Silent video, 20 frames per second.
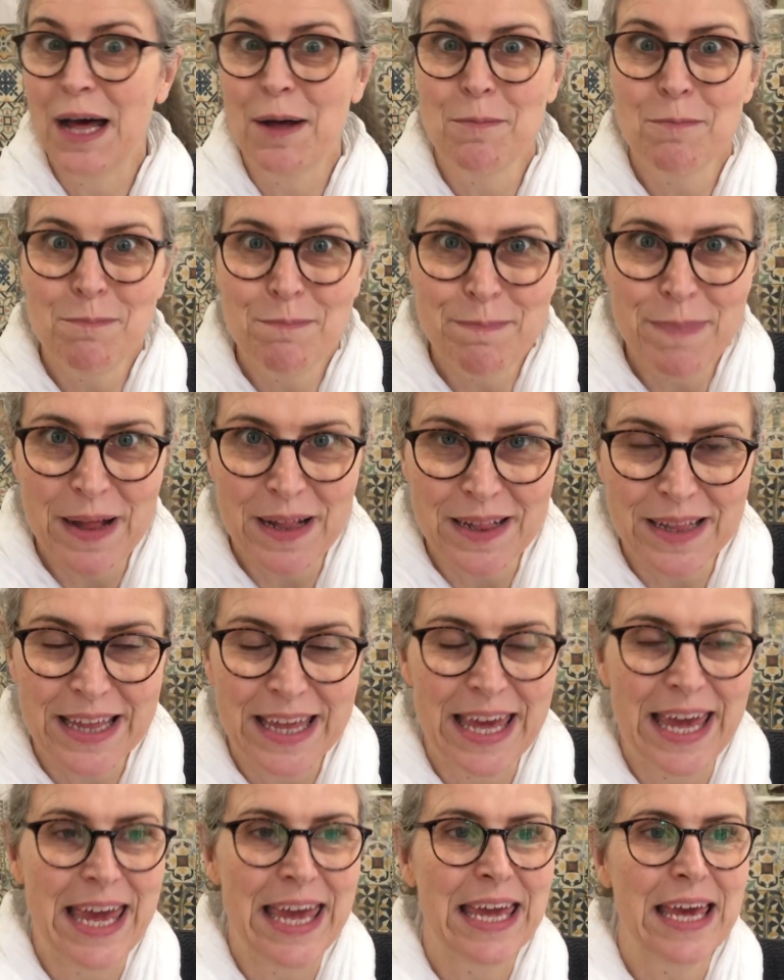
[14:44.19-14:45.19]
and
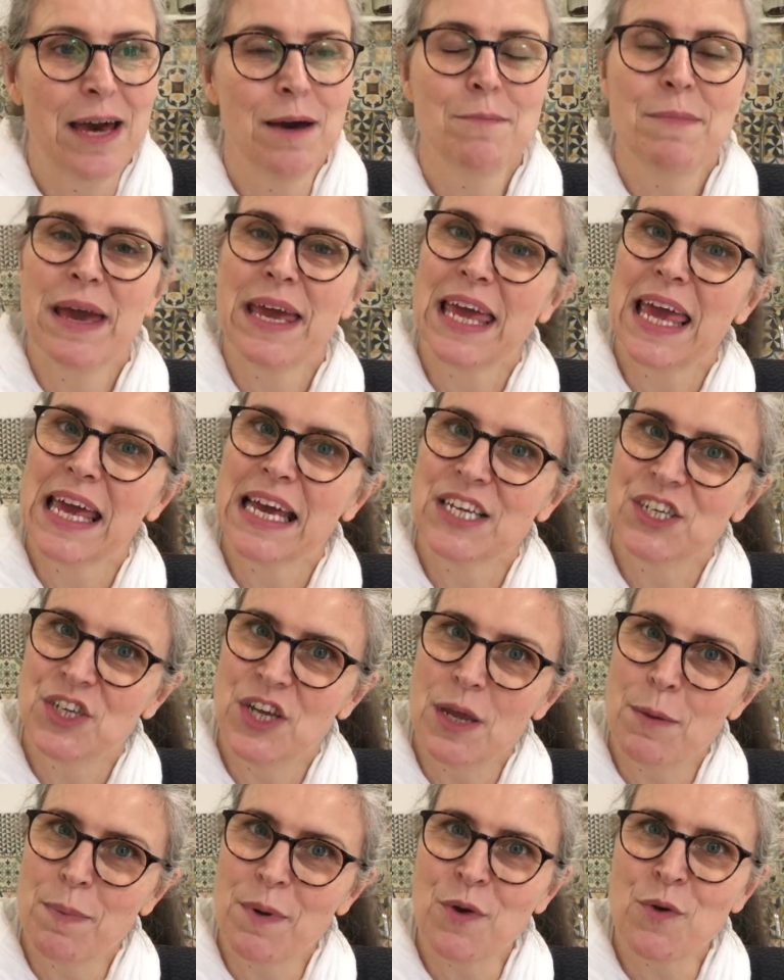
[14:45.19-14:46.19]
bulking and making a
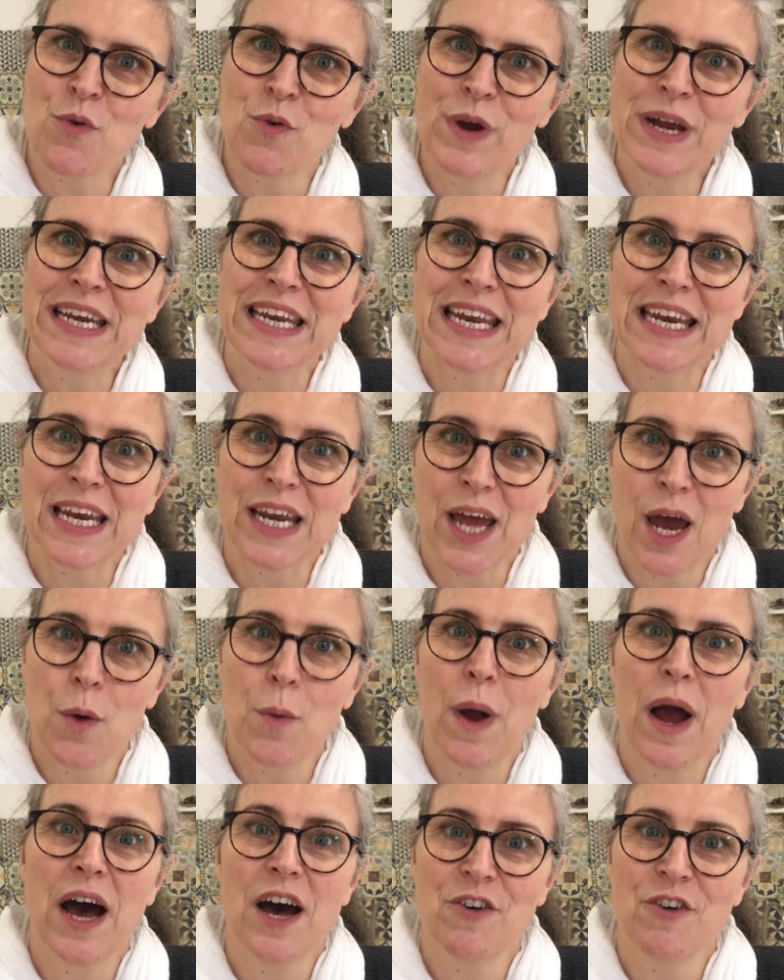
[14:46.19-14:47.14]
cheap ingredient go